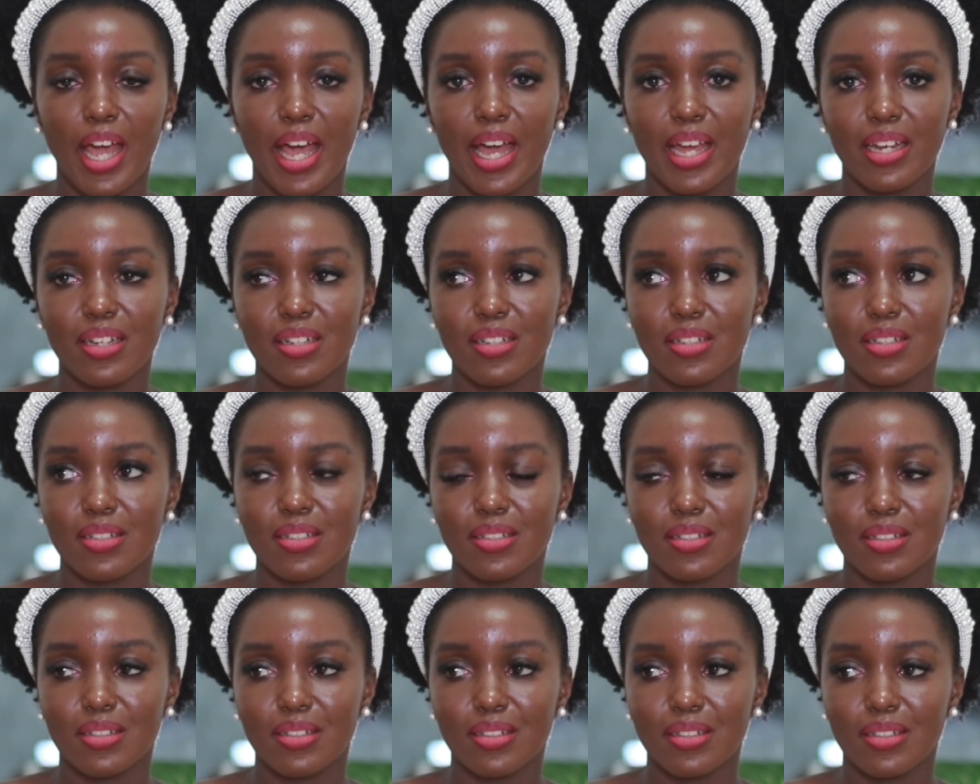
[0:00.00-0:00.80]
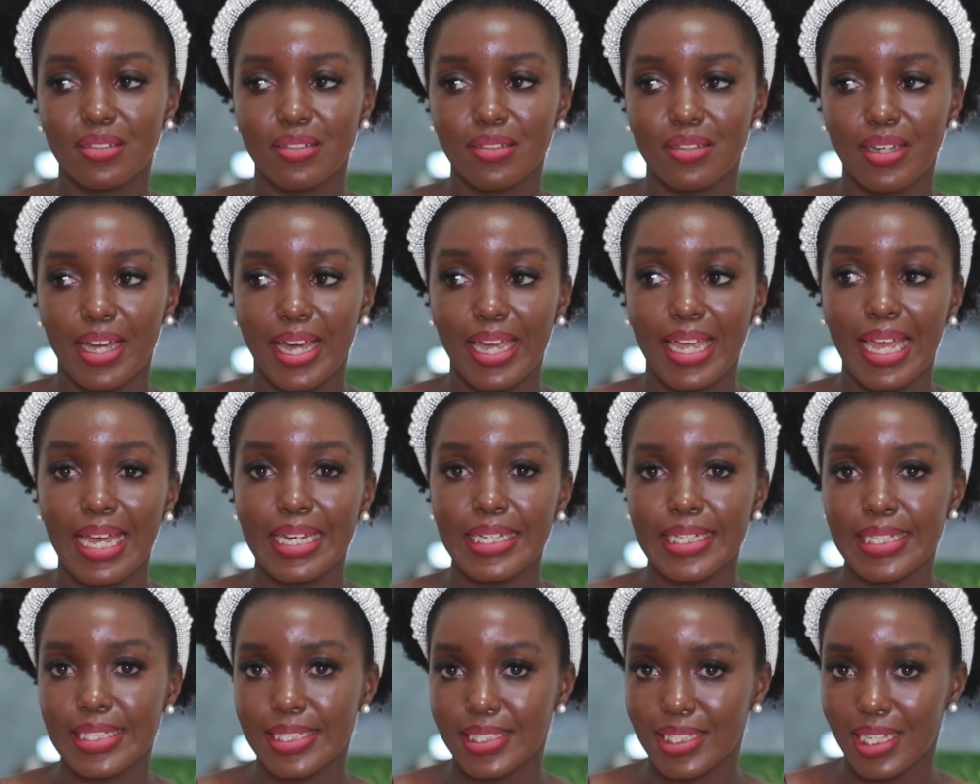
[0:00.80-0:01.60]
And I
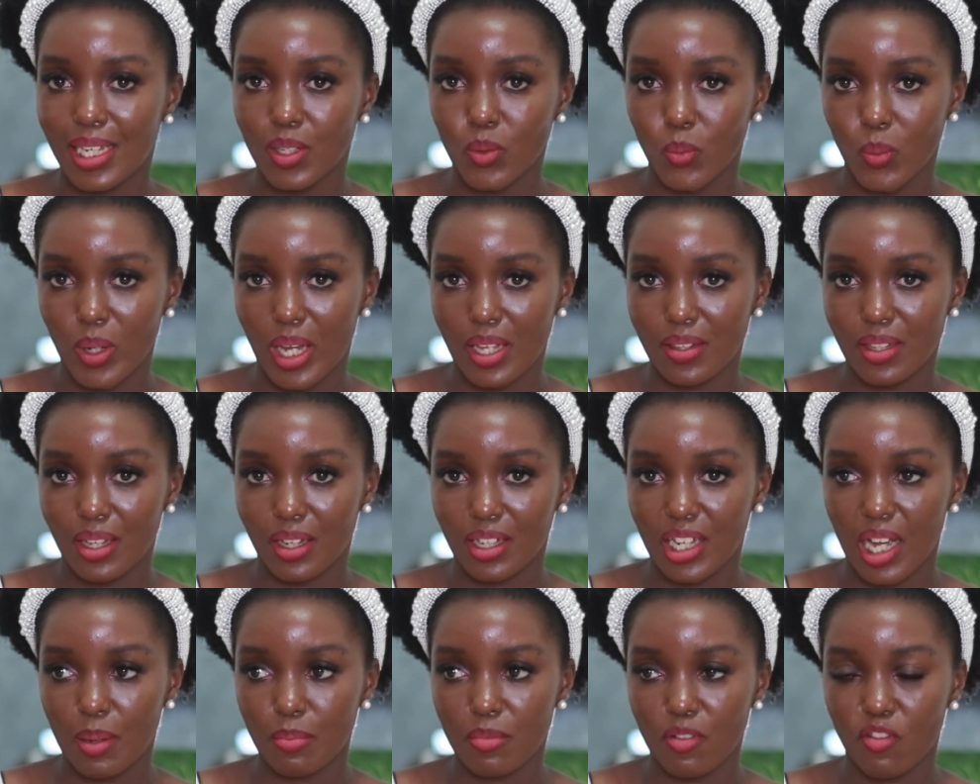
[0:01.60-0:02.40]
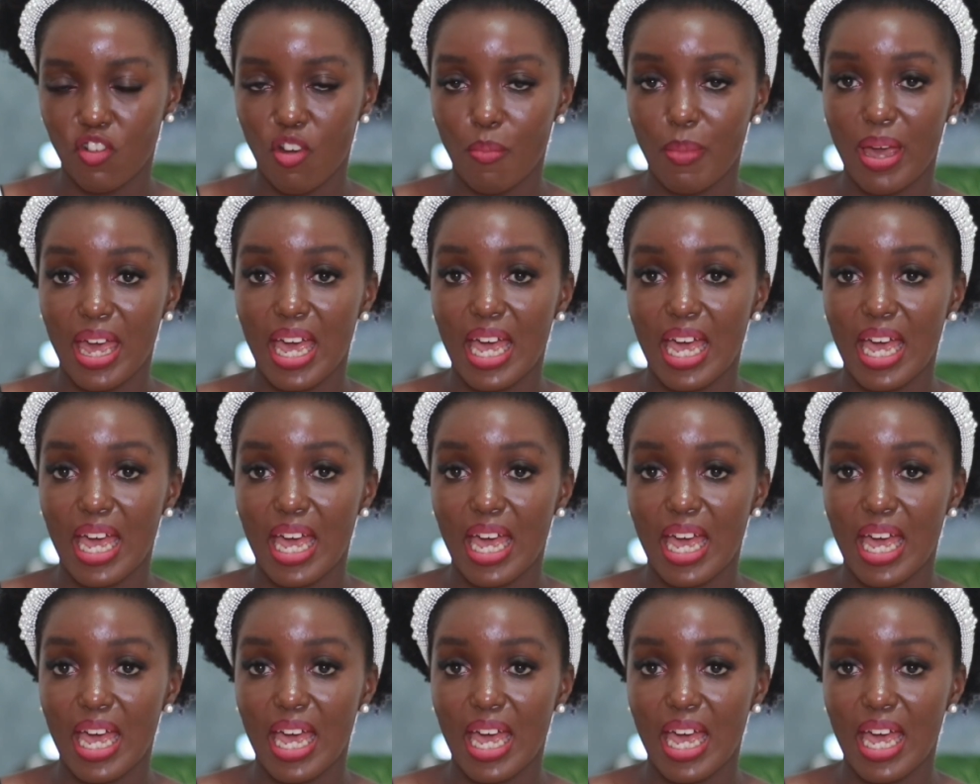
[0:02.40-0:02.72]
understand where they're coming from.